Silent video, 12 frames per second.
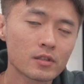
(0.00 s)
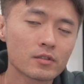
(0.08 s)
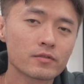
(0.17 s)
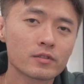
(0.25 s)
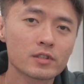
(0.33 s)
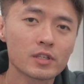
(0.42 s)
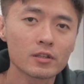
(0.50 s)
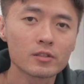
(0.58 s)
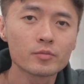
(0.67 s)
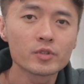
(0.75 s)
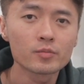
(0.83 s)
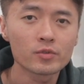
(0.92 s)
For the
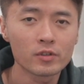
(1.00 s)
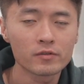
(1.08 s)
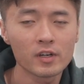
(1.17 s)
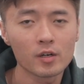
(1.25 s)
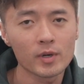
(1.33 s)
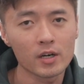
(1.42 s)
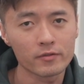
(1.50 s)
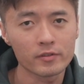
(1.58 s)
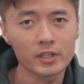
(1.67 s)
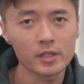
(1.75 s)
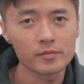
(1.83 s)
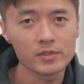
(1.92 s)
aluminum profile bar
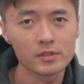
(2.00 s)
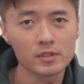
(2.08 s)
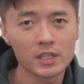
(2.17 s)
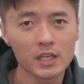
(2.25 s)
frames,